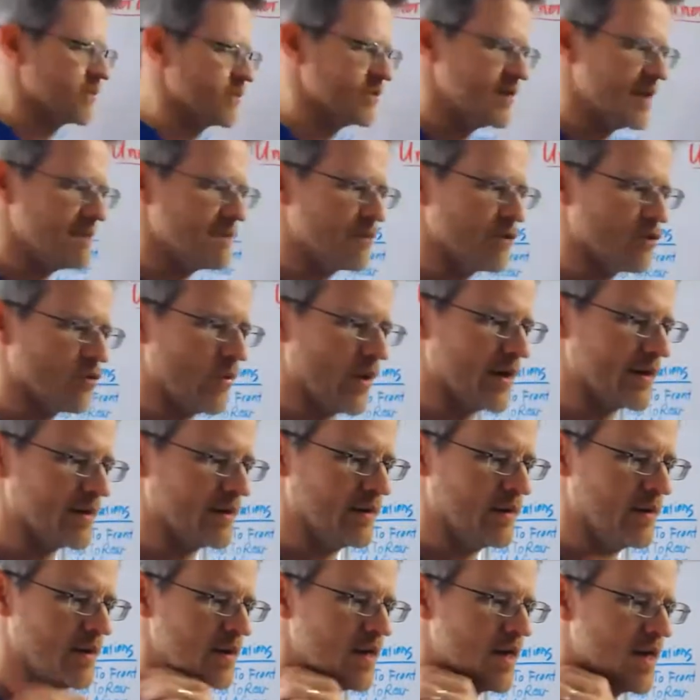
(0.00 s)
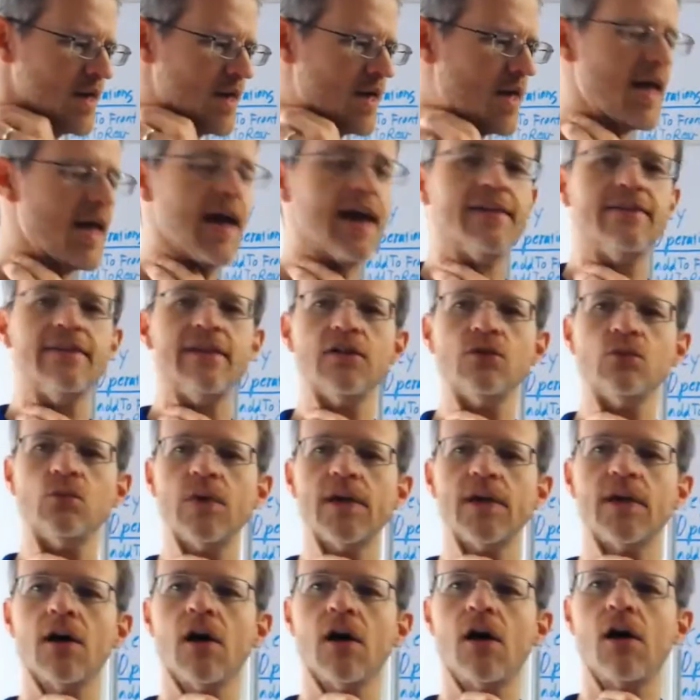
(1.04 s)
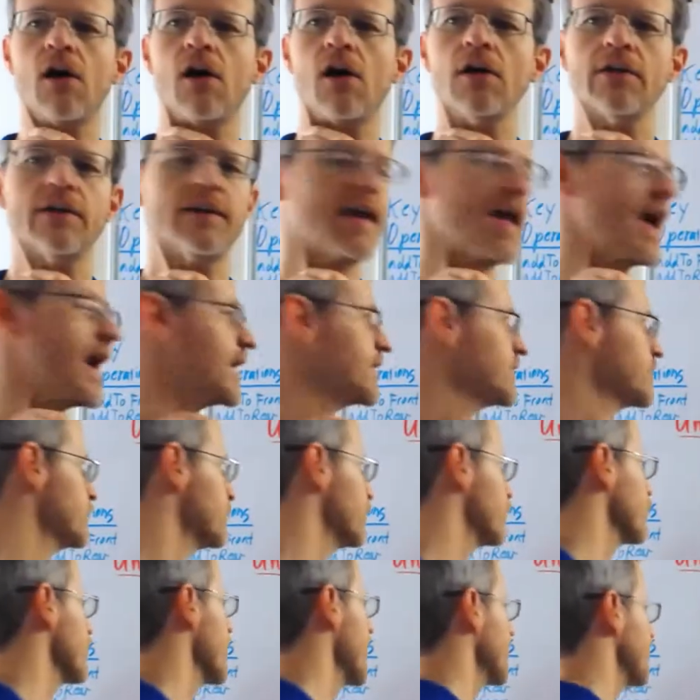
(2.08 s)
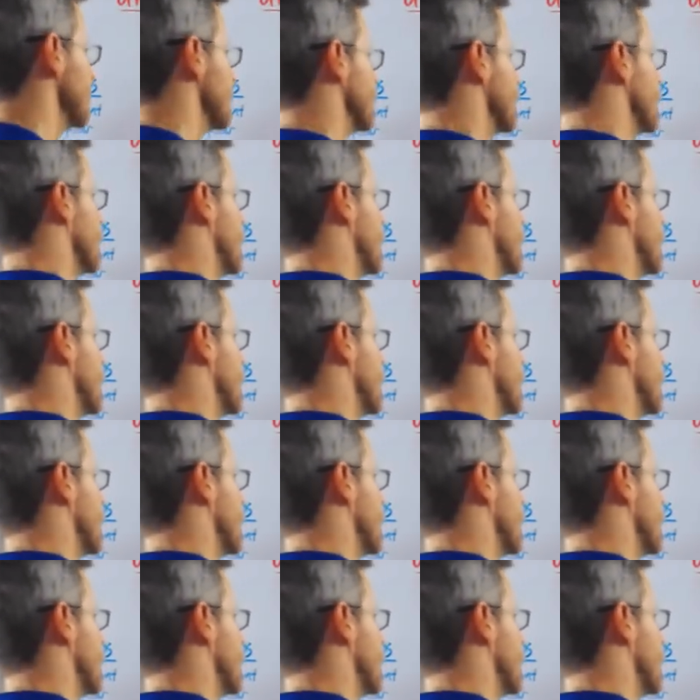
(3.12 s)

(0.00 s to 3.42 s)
with number 1. And then we call an add to front